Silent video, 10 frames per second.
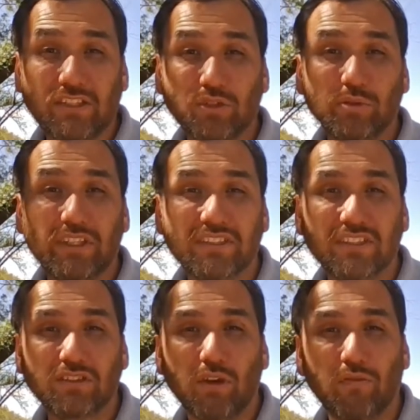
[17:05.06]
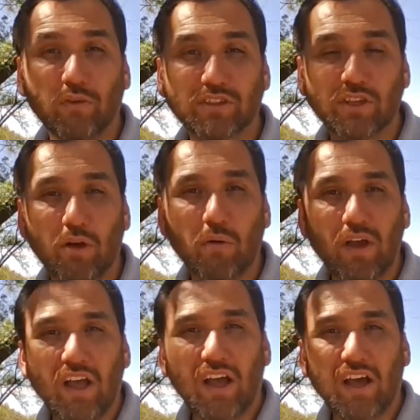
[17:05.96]
trees and so forth. So
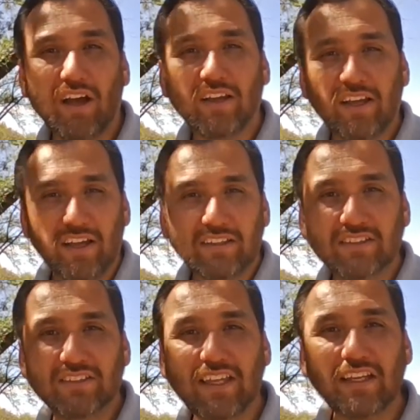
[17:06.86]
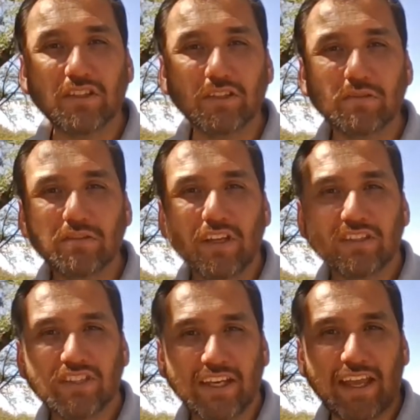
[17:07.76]
uh, stay tuned,
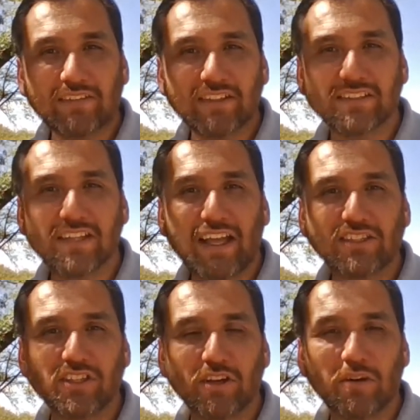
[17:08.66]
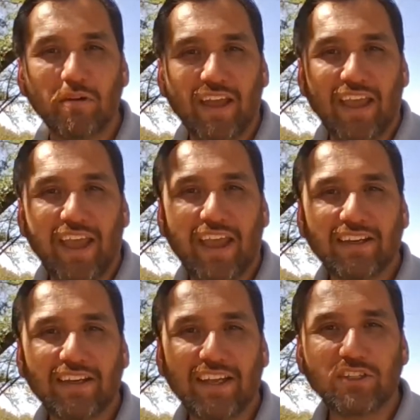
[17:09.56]
check out this slideshow,
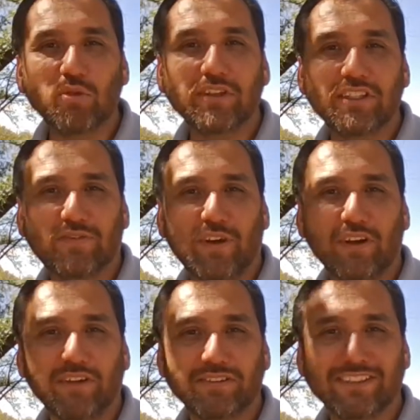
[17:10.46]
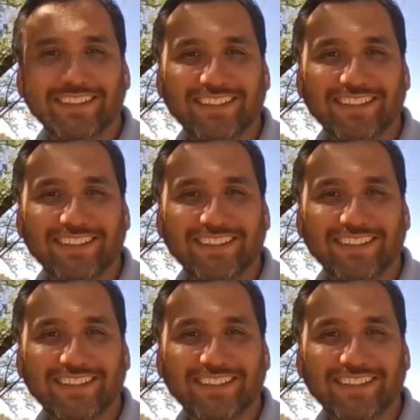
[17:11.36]
and uh, enjoy these photos.